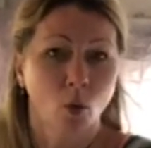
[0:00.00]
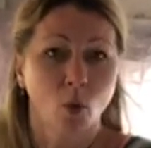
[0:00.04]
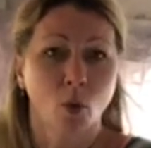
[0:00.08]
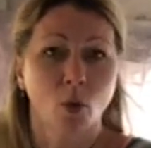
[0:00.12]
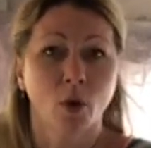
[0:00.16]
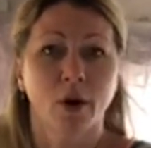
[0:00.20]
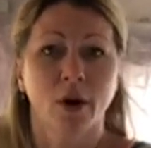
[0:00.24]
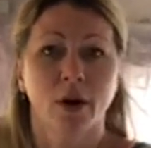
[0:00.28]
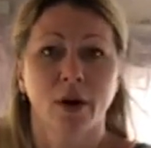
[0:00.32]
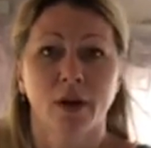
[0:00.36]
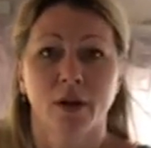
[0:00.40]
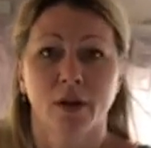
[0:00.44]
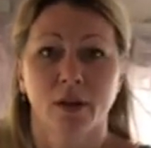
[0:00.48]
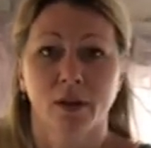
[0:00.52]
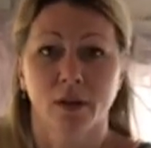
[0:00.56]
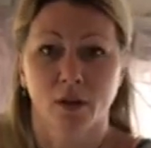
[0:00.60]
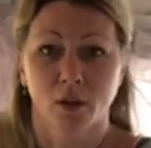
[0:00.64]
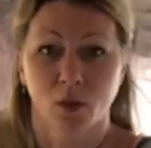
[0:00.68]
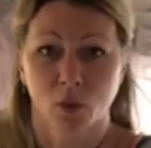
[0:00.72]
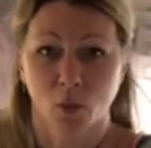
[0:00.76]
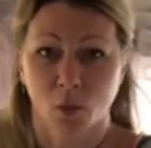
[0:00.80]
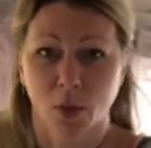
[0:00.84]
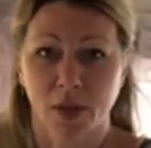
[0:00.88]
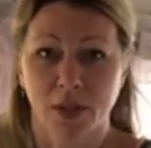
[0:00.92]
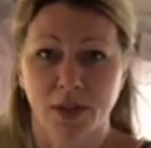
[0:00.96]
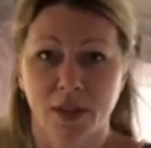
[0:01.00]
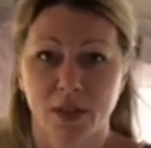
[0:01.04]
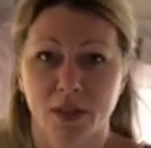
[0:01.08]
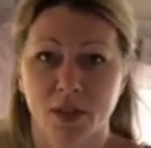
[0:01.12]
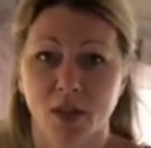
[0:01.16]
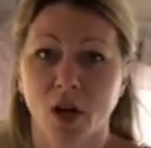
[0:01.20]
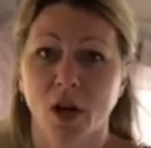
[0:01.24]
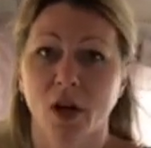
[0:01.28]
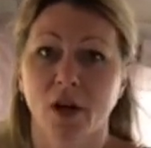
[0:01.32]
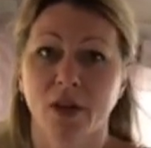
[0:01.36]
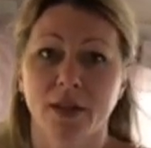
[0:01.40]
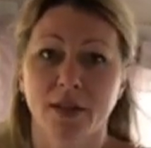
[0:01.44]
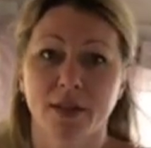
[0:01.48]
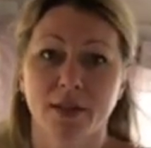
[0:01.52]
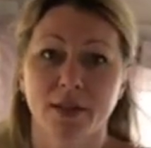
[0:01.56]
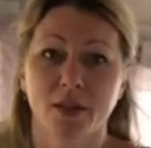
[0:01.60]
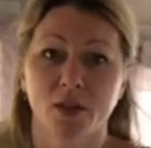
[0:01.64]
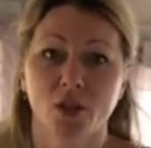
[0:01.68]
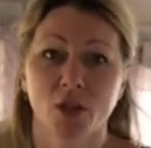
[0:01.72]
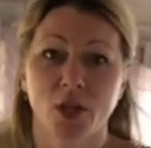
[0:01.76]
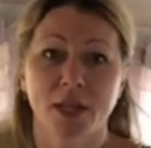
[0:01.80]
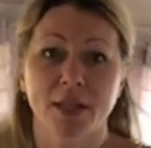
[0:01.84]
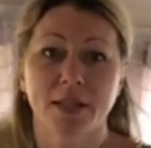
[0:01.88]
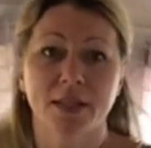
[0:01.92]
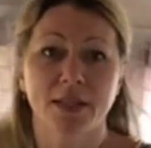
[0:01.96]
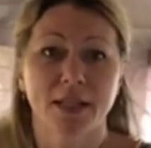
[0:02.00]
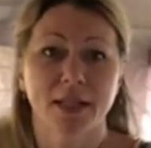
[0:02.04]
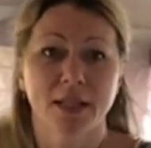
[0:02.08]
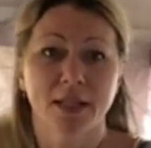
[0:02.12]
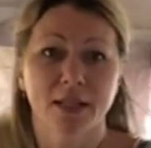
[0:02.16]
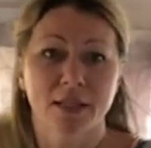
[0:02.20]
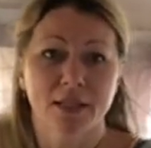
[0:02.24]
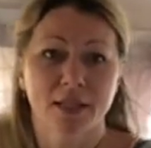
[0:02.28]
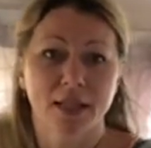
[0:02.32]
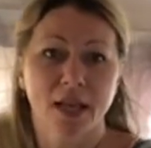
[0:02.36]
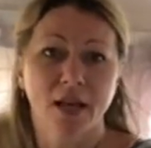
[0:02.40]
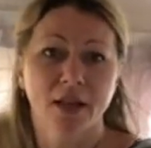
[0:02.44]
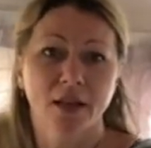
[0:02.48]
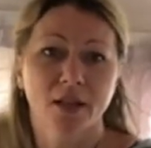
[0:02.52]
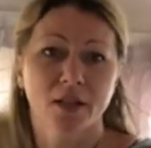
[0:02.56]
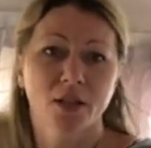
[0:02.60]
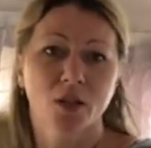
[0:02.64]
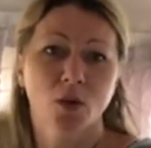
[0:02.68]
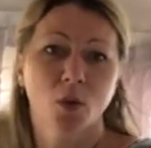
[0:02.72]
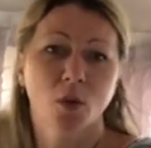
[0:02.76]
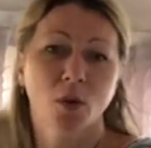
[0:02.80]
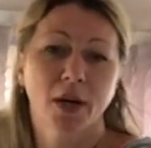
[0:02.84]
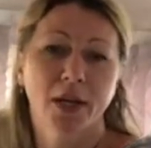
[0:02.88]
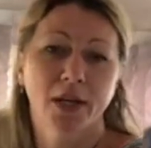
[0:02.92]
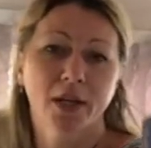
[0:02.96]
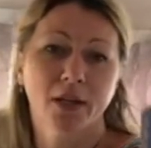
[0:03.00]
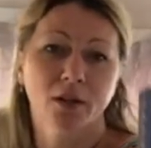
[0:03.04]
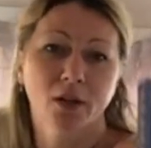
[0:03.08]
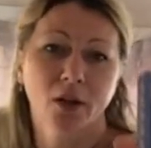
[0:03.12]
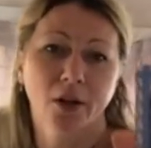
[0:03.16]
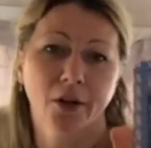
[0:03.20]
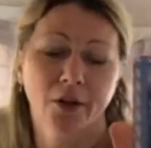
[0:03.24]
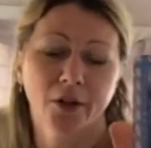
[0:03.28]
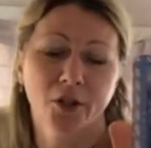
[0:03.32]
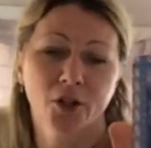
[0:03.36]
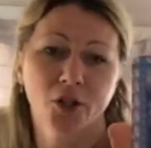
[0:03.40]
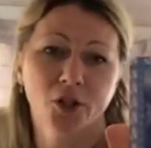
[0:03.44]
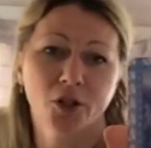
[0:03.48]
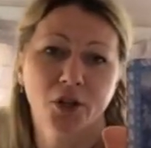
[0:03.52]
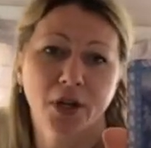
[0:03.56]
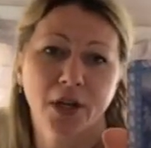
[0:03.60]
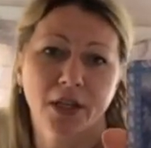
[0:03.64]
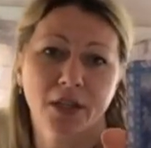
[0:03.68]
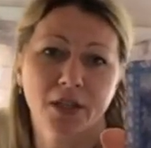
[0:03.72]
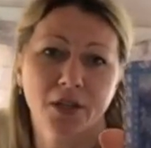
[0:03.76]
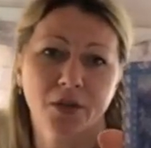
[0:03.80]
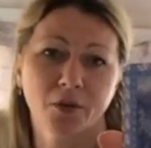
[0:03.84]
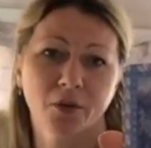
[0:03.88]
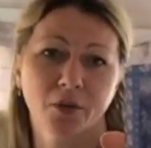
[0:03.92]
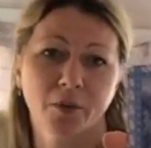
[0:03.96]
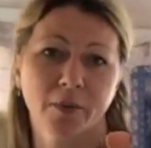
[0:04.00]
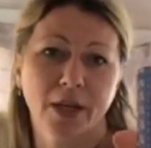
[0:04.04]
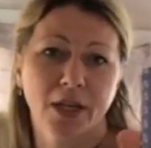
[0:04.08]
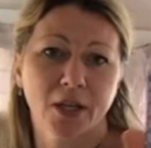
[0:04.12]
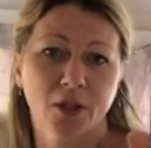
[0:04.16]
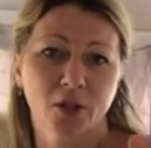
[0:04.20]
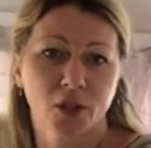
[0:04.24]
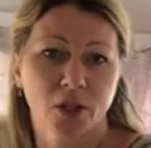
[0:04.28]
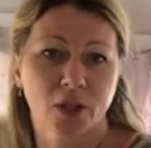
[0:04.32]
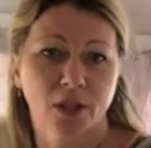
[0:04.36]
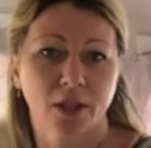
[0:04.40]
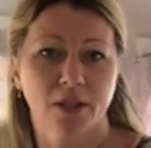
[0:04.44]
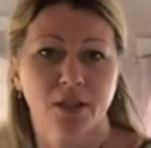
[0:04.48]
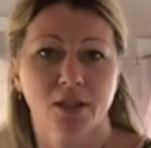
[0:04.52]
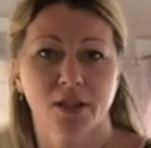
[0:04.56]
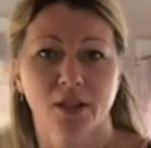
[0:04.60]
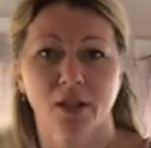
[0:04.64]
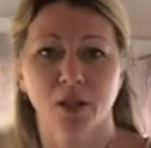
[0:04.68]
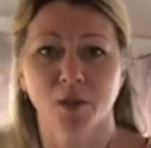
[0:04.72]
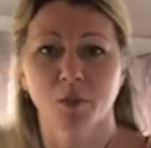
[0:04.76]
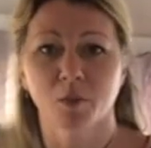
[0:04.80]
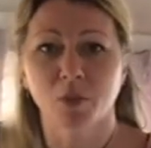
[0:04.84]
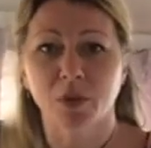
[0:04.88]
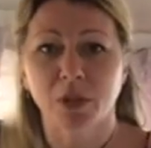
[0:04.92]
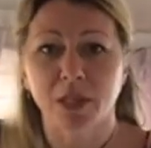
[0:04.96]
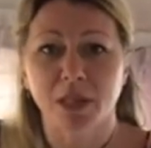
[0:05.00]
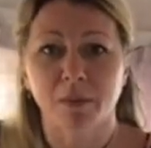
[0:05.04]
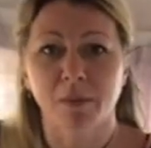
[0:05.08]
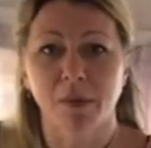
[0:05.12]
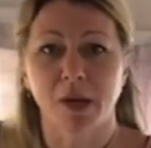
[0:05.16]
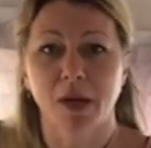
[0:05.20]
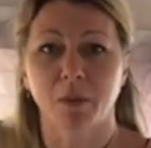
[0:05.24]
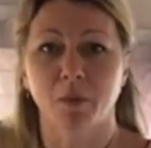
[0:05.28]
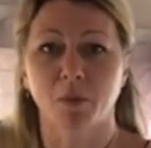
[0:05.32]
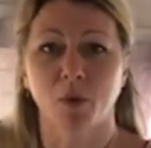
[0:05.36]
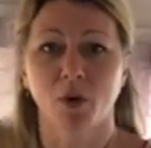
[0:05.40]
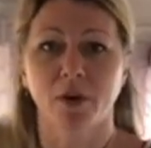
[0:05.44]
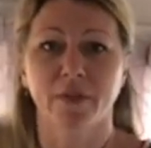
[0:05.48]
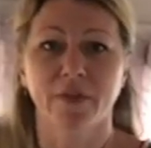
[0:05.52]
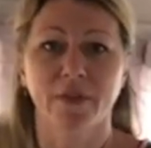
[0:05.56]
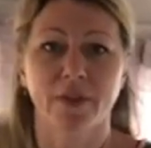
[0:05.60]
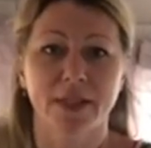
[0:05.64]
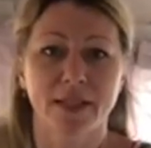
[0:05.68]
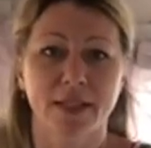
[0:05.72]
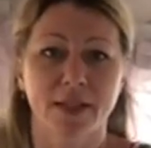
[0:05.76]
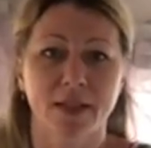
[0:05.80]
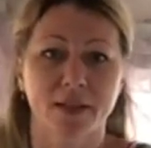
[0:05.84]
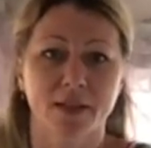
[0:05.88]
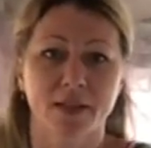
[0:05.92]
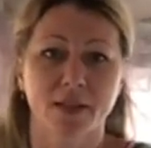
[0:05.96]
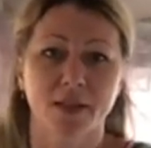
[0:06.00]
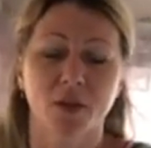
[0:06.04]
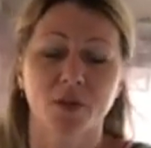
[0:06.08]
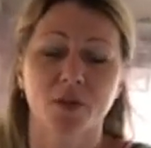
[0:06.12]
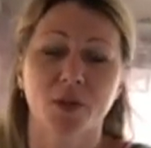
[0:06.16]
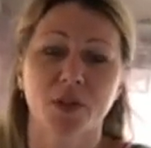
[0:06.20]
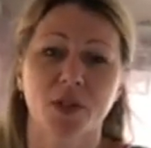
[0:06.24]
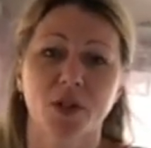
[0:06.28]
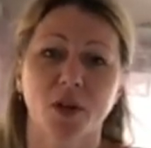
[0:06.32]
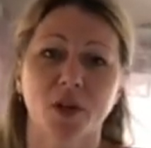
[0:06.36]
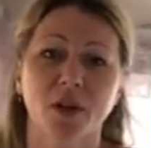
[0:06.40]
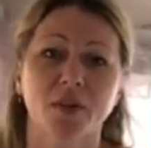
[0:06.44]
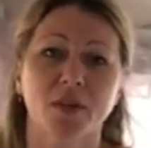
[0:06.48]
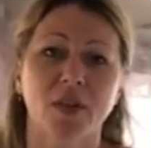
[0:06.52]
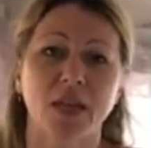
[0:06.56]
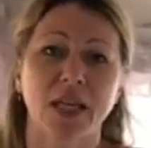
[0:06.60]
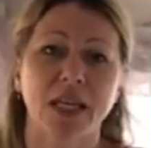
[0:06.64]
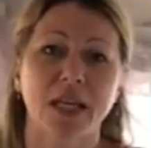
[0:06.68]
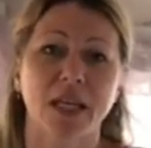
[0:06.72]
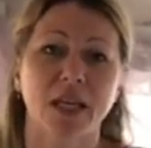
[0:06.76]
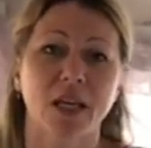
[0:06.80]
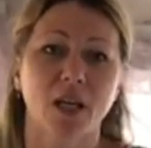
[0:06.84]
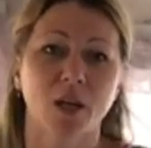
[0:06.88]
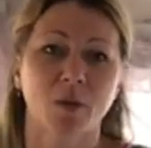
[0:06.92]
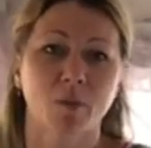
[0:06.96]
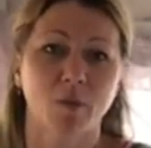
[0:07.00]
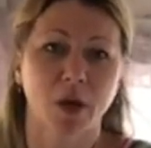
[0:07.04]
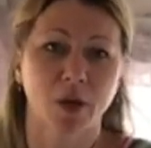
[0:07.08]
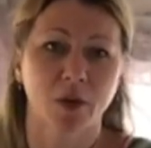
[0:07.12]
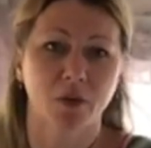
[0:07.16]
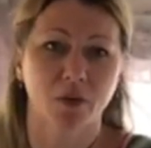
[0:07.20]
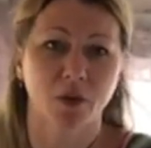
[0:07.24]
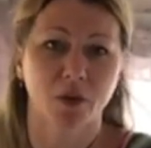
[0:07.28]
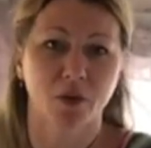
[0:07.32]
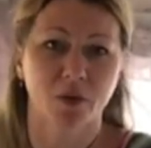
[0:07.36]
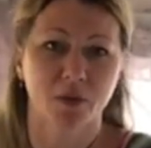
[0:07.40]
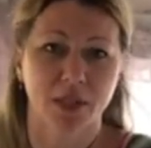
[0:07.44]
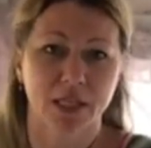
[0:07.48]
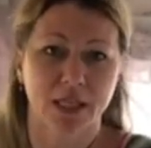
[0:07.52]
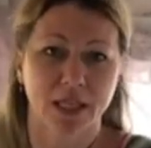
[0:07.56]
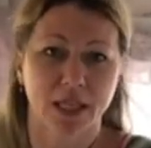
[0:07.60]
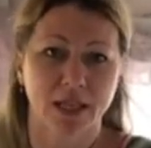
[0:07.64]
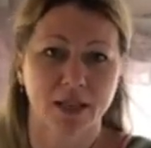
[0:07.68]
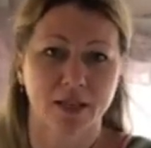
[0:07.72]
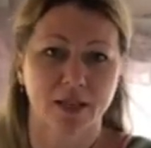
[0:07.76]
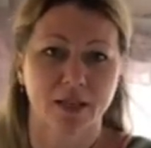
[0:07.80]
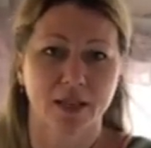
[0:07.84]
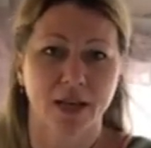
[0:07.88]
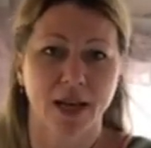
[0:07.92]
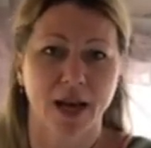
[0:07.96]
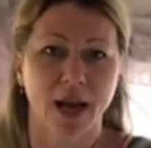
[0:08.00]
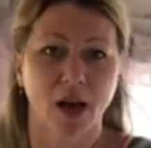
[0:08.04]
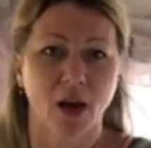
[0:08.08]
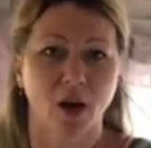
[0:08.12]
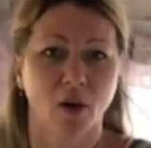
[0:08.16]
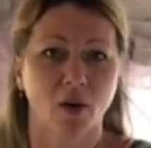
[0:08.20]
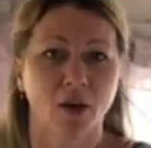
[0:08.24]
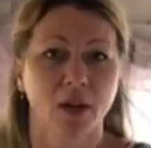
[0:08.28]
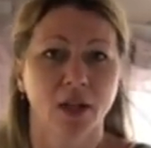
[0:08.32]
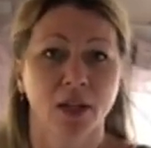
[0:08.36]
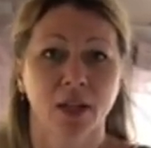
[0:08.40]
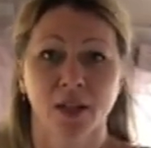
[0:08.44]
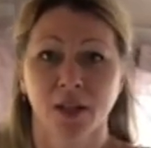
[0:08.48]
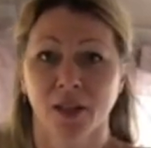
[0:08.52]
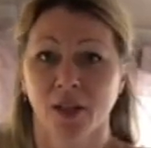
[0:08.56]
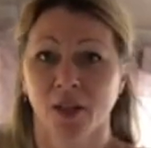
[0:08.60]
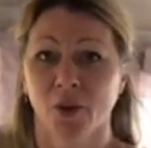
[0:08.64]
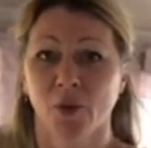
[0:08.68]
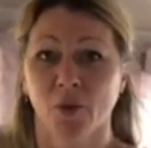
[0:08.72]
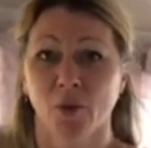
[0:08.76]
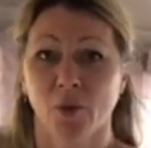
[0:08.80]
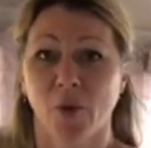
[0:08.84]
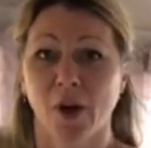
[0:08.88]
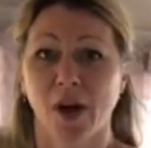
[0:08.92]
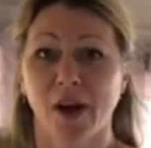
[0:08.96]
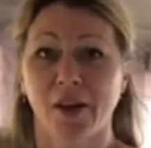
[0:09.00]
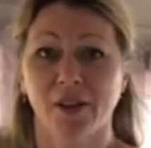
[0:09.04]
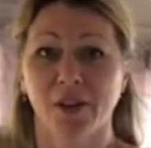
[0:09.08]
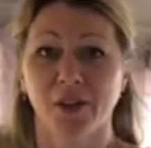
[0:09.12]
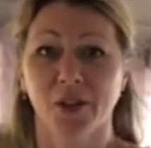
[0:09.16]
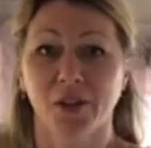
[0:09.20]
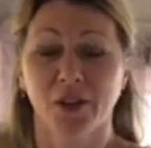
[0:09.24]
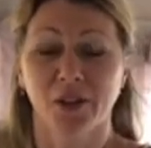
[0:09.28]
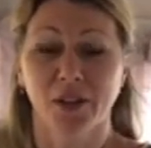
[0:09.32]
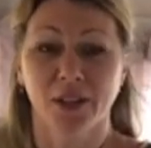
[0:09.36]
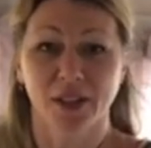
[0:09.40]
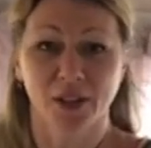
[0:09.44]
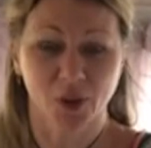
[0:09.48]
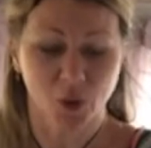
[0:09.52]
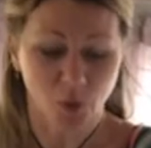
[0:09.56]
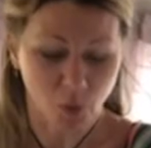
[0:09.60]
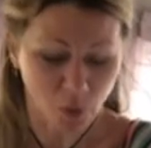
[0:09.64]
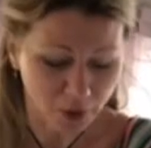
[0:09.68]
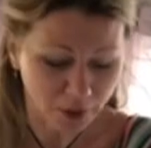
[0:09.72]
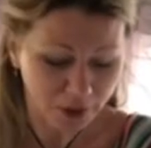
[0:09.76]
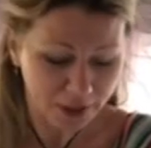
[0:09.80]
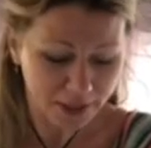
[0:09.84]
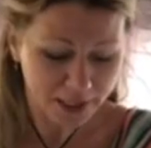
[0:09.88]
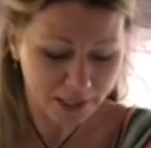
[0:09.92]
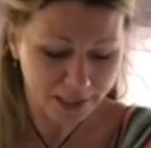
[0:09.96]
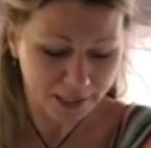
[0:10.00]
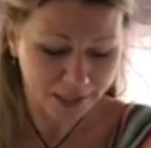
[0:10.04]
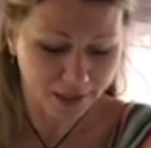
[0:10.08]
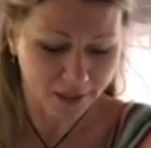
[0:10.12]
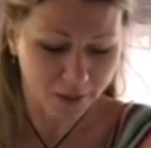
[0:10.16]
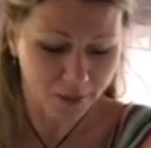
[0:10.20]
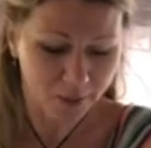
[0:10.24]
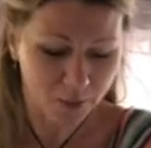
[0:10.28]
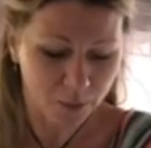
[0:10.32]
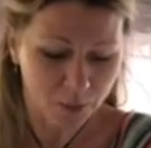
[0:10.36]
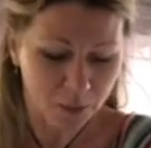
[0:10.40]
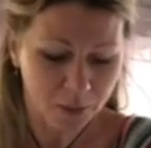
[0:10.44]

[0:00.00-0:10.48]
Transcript: or what this card is suggesting is that it's quite a large transformation. It's a complete metamorphosis. So start thinking about those things now while you're in quarantine,